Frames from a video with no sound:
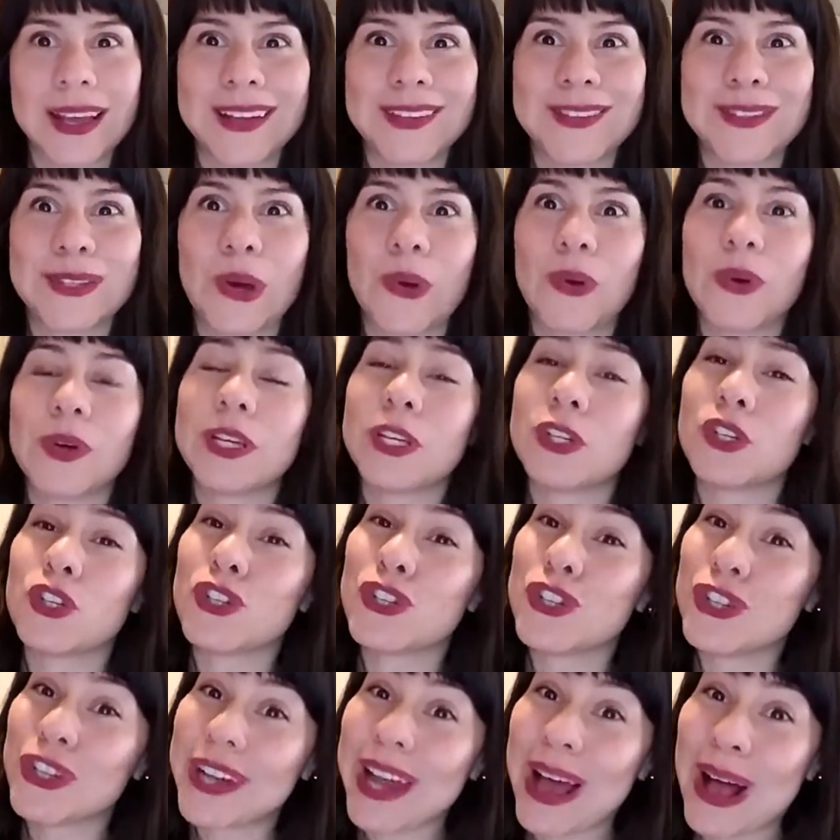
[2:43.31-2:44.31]
And so it
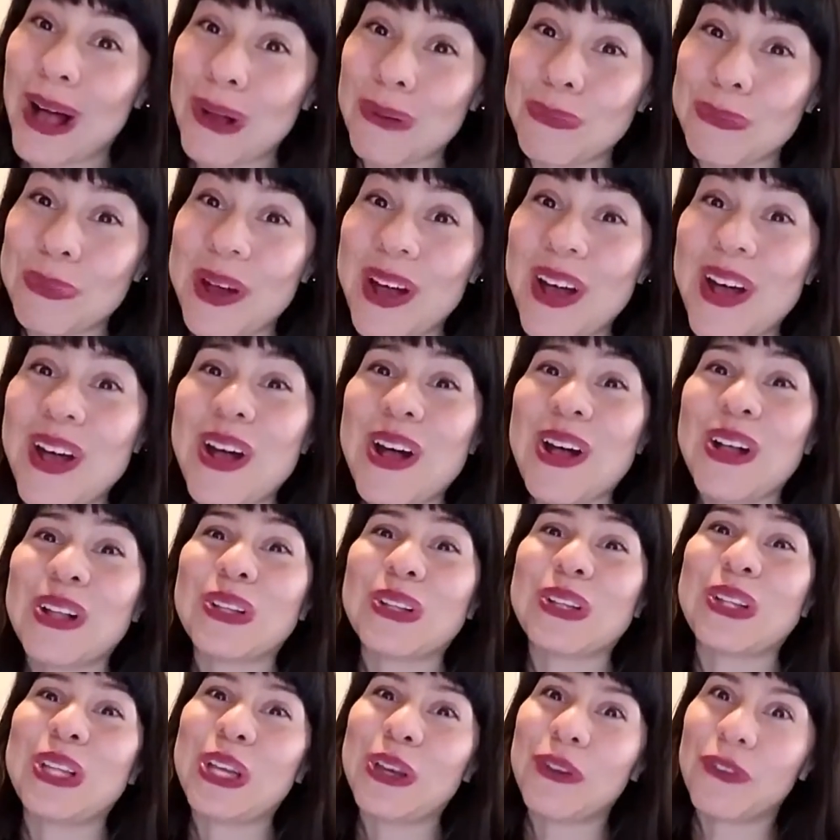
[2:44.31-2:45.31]
should help
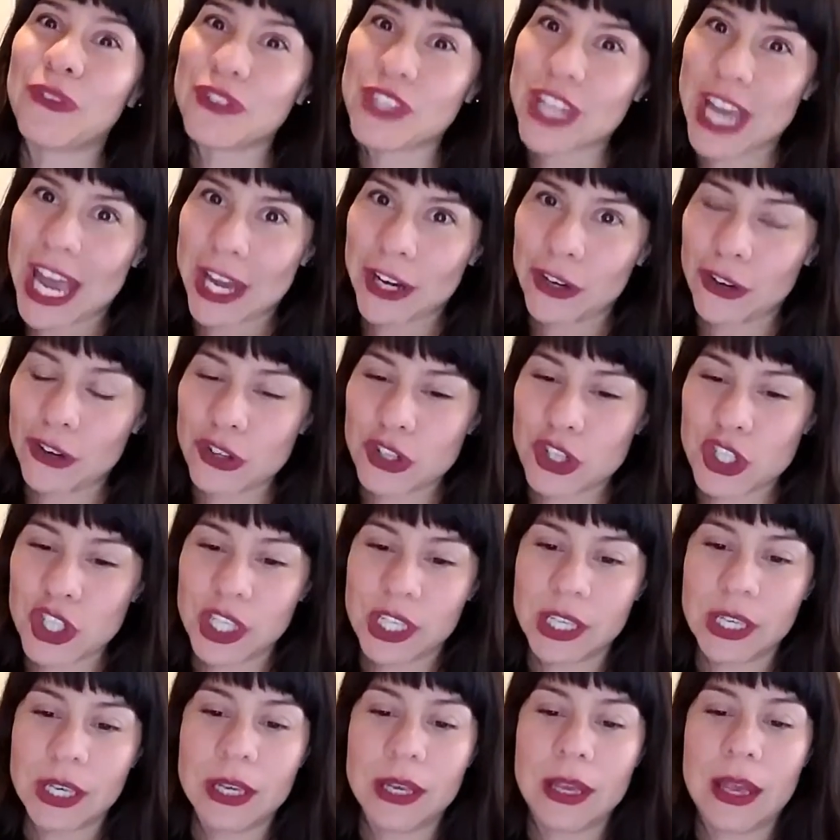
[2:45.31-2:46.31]
lift
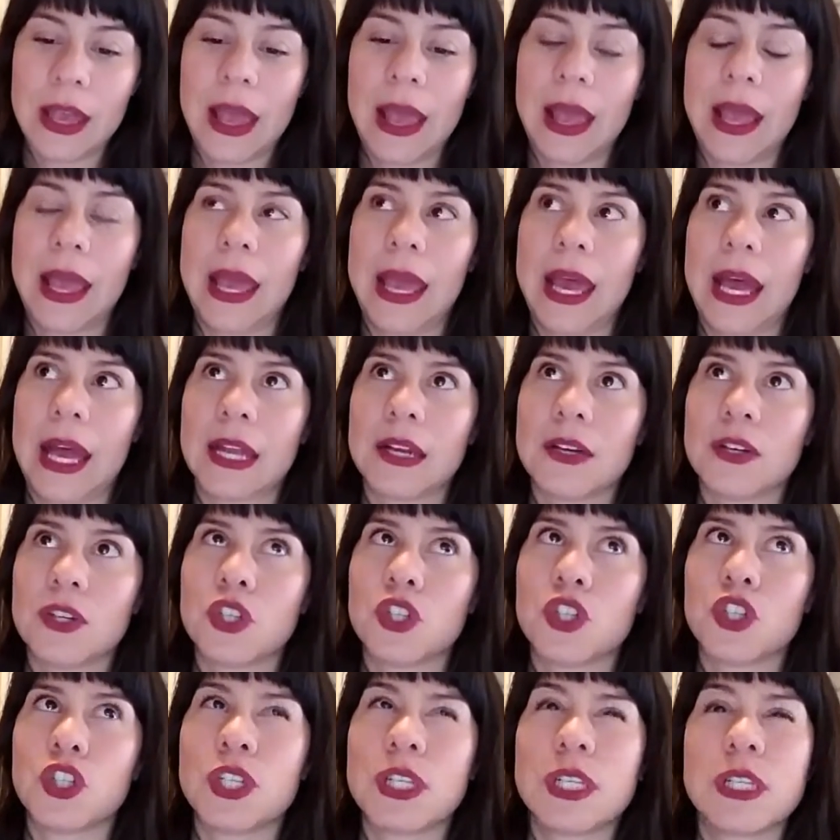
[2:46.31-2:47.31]
energy
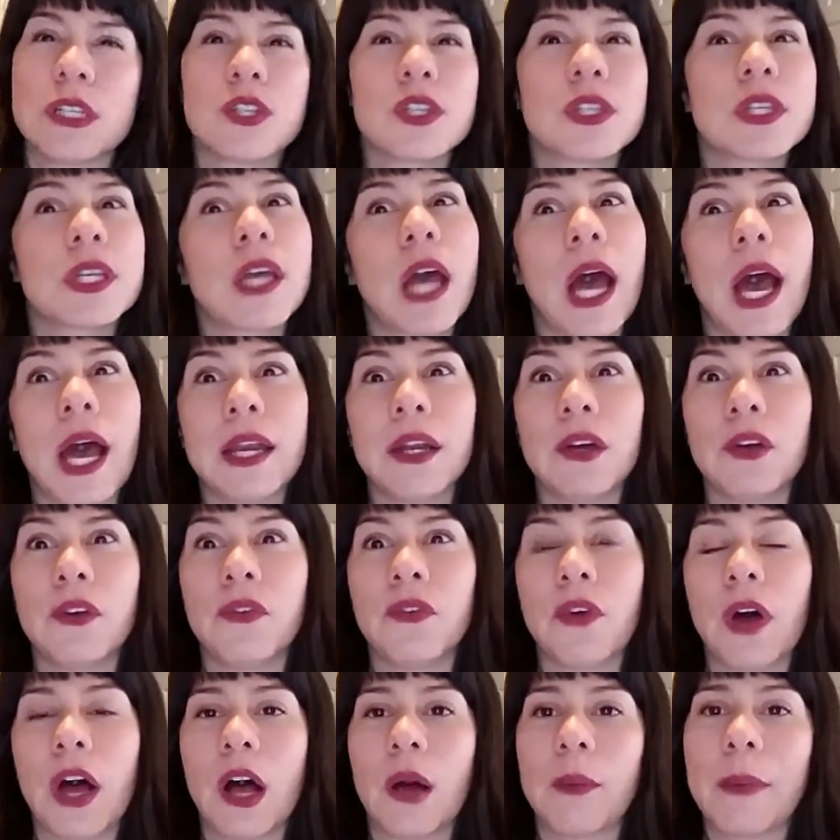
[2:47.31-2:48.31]
and just kind
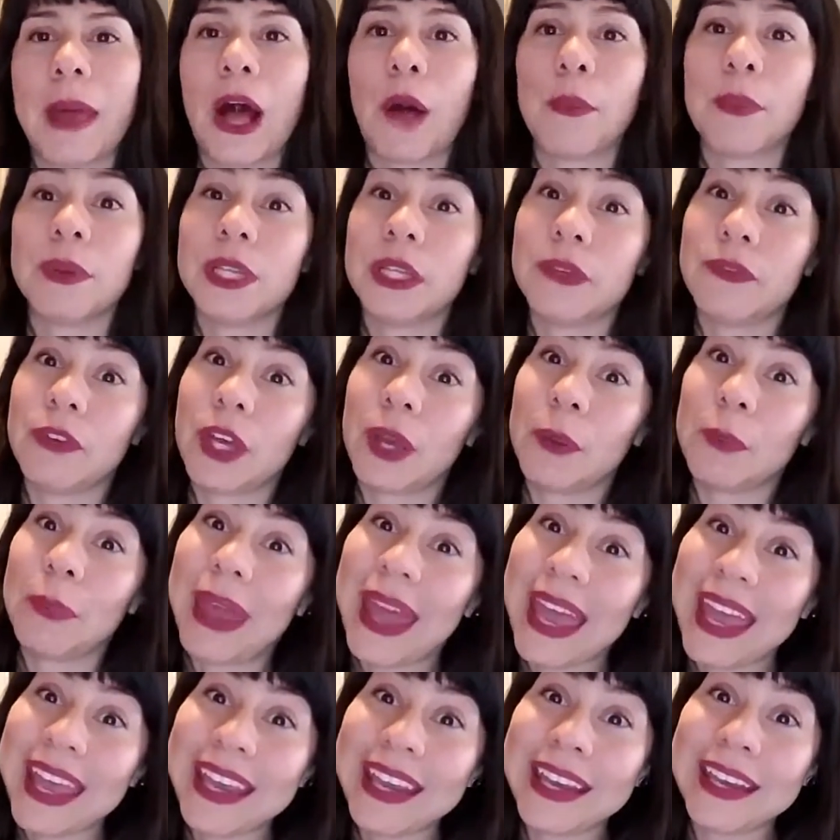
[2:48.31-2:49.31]
of help alleviate
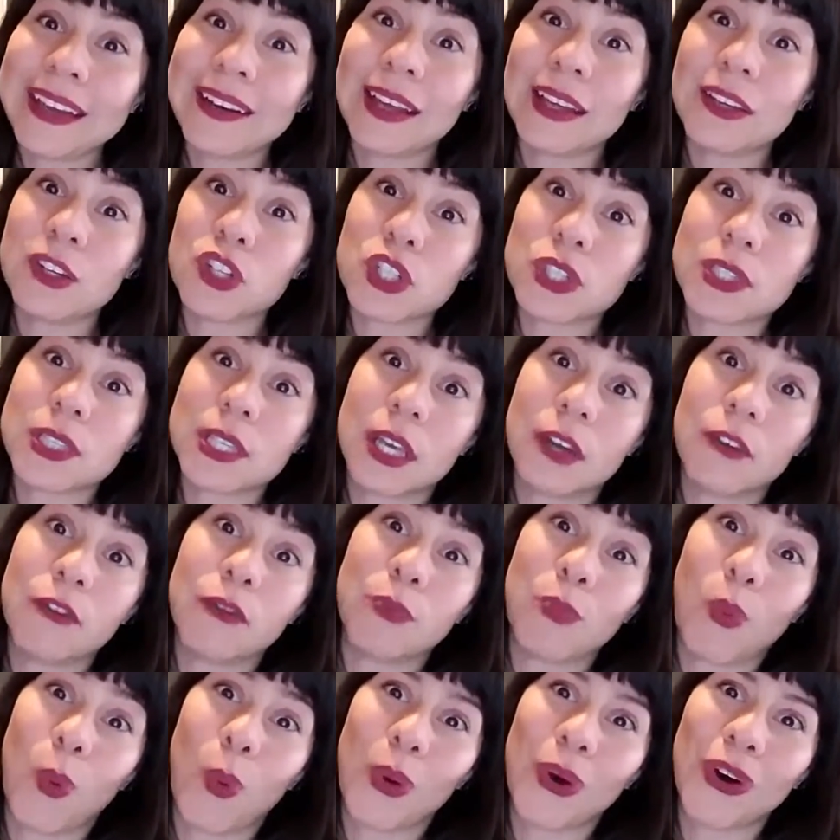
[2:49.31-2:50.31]
pain and just
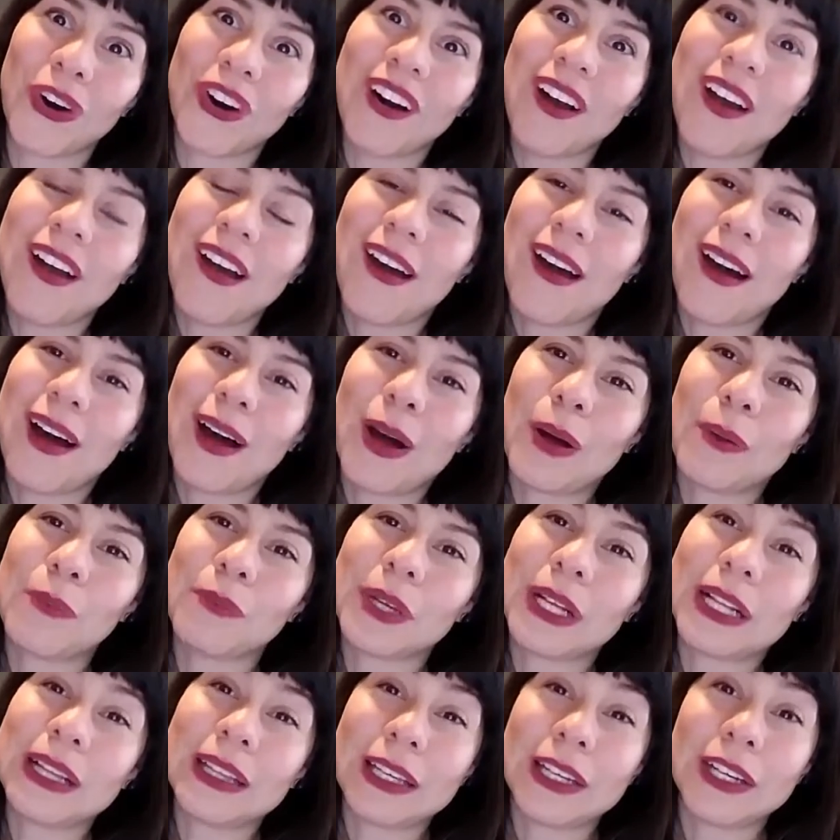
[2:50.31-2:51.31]
give more
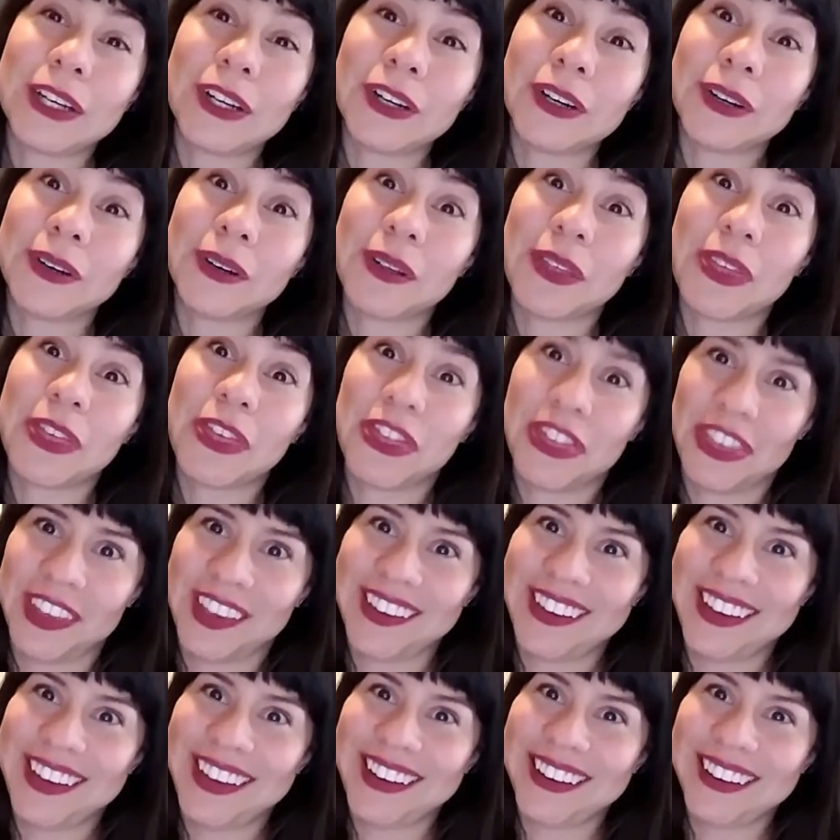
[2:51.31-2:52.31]
clear
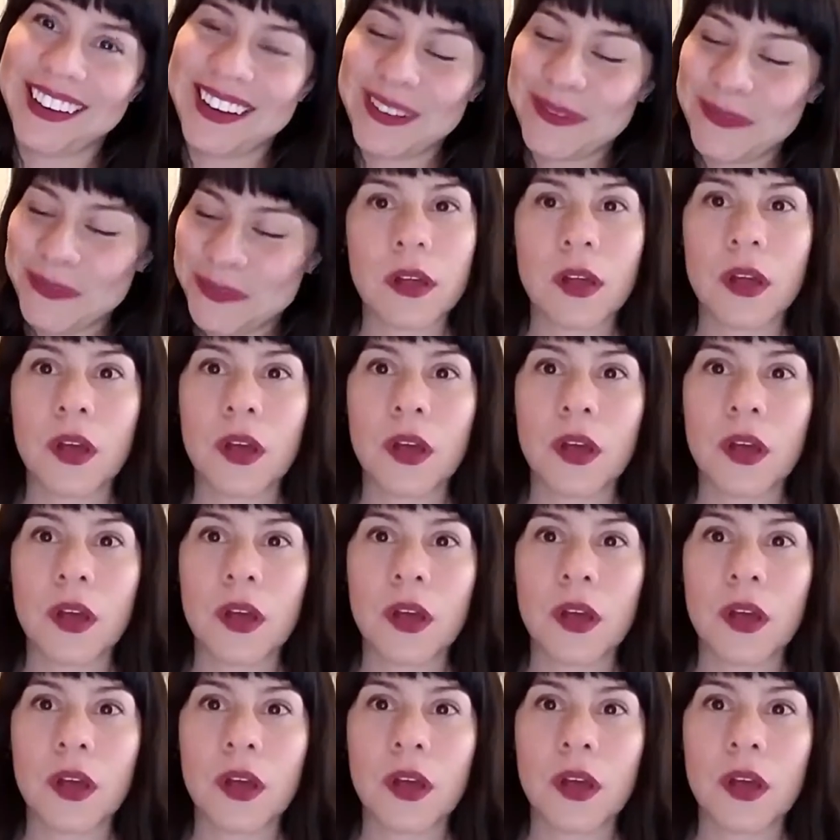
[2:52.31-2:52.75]
thinking.